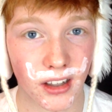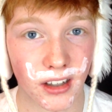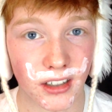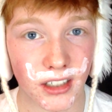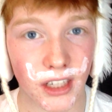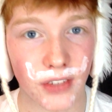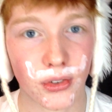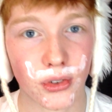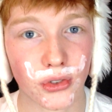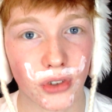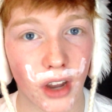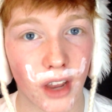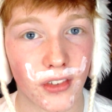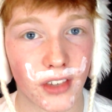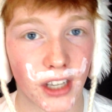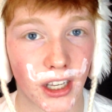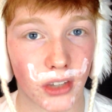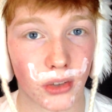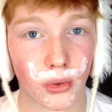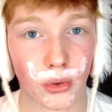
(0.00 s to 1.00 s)
If you're
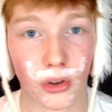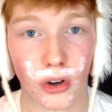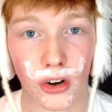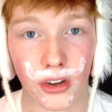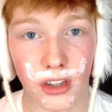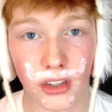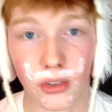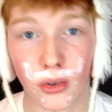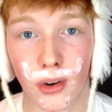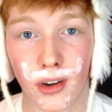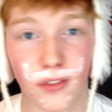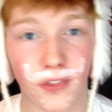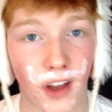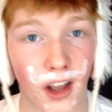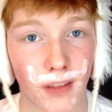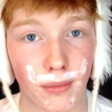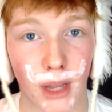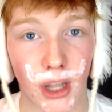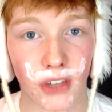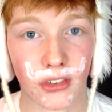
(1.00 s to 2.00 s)
driving next to a car that's going
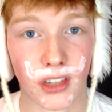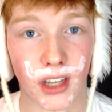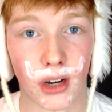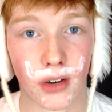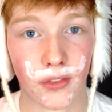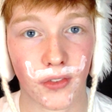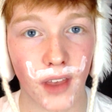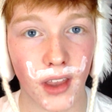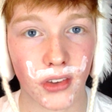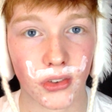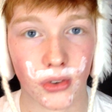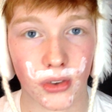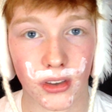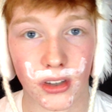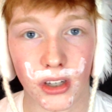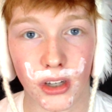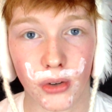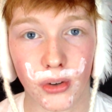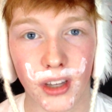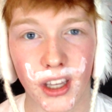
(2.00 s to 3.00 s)
5 miles an hour faster
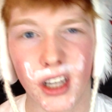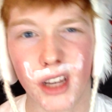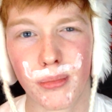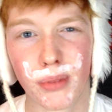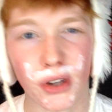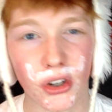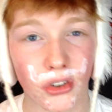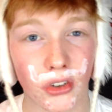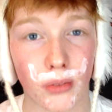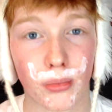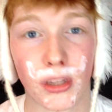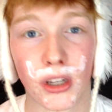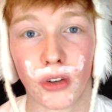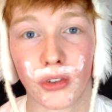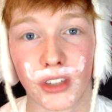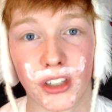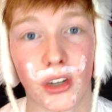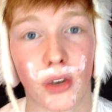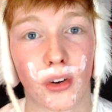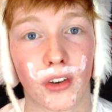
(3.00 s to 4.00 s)
than you, it appears to be
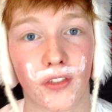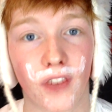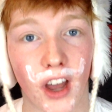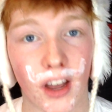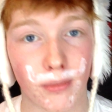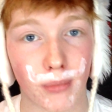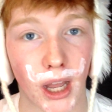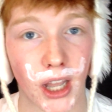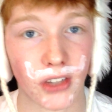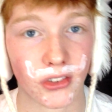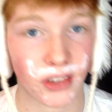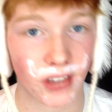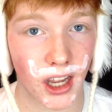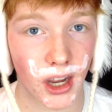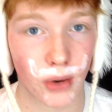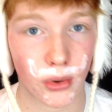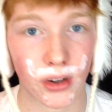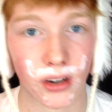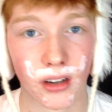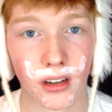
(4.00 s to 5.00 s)
only going 5 miles an
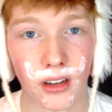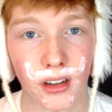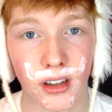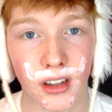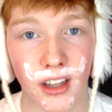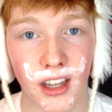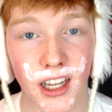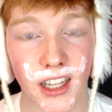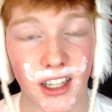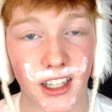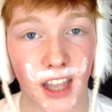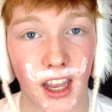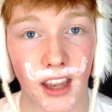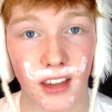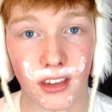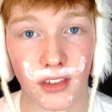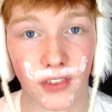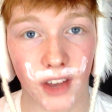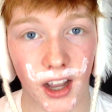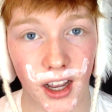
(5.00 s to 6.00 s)
hour. In the
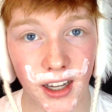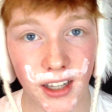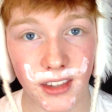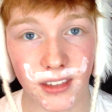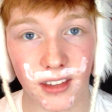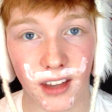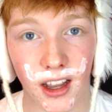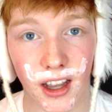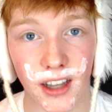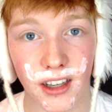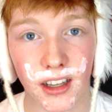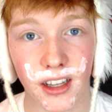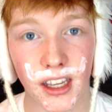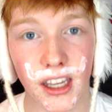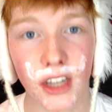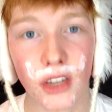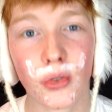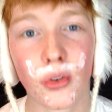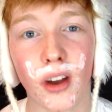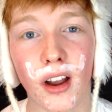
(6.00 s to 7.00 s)
case of Einstein,
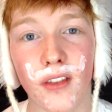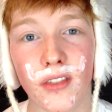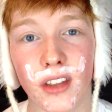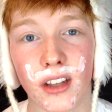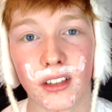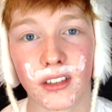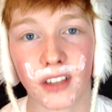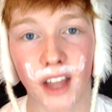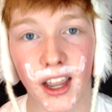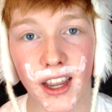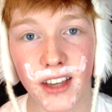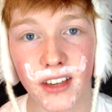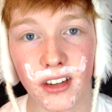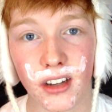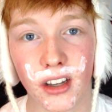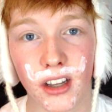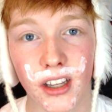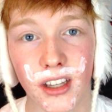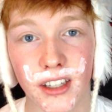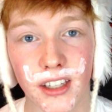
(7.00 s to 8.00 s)
he derived that light
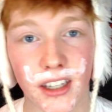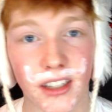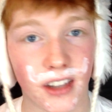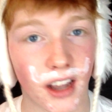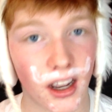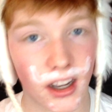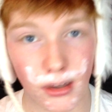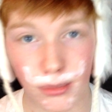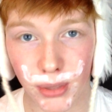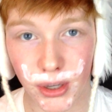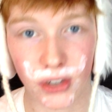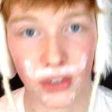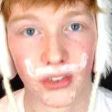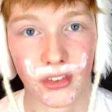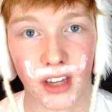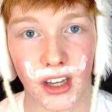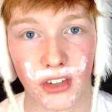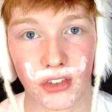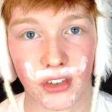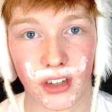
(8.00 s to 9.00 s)
cannot appear
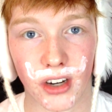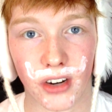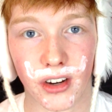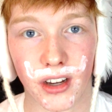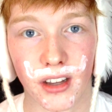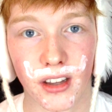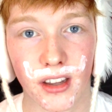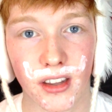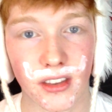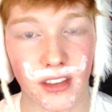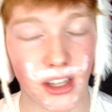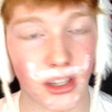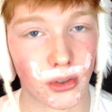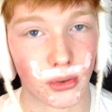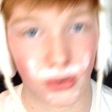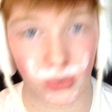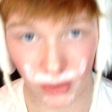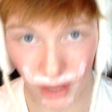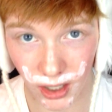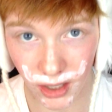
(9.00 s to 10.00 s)
stationary, that you
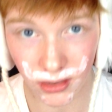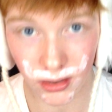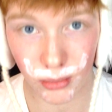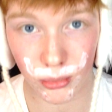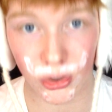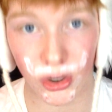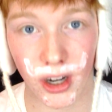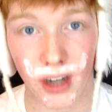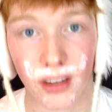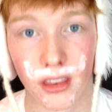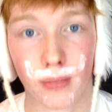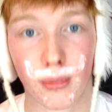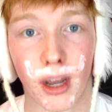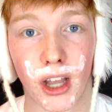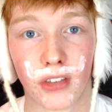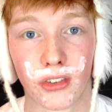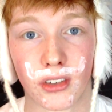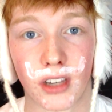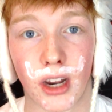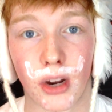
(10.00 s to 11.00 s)
do not subtract the
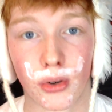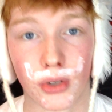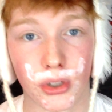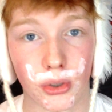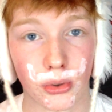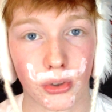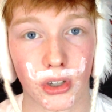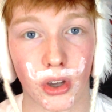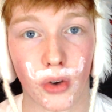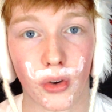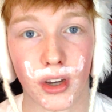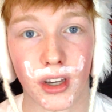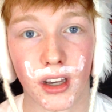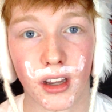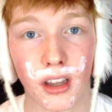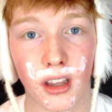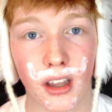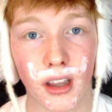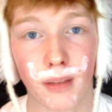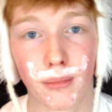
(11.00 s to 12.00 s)
miles an hour you are going
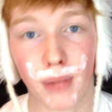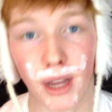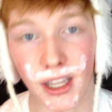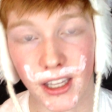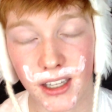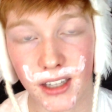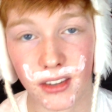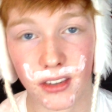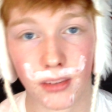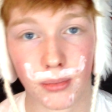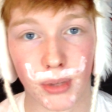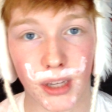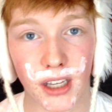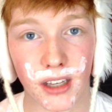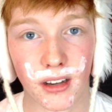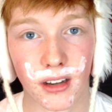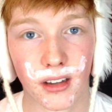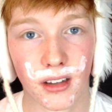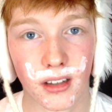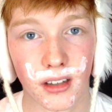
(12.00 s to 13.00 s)
by its
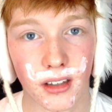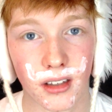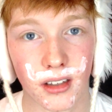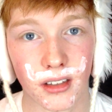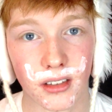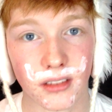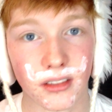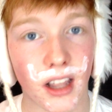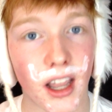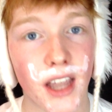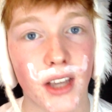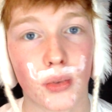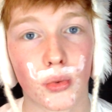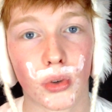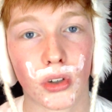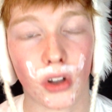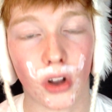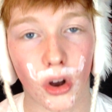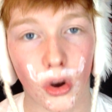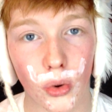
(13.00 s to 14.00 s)
speed. Light
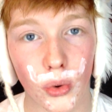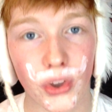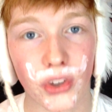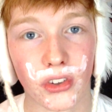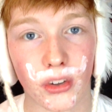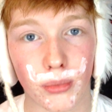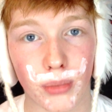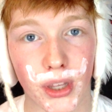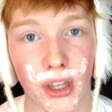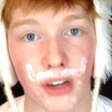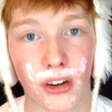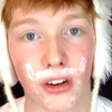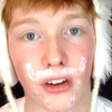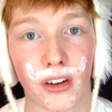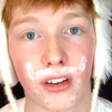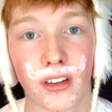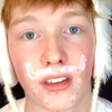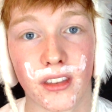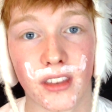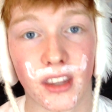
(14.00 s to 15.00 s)
will always
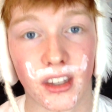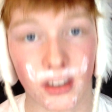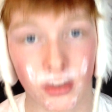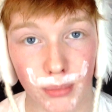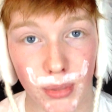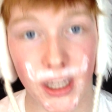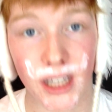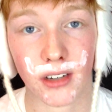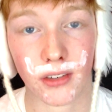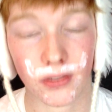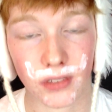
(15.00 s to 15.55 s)
appear the speed of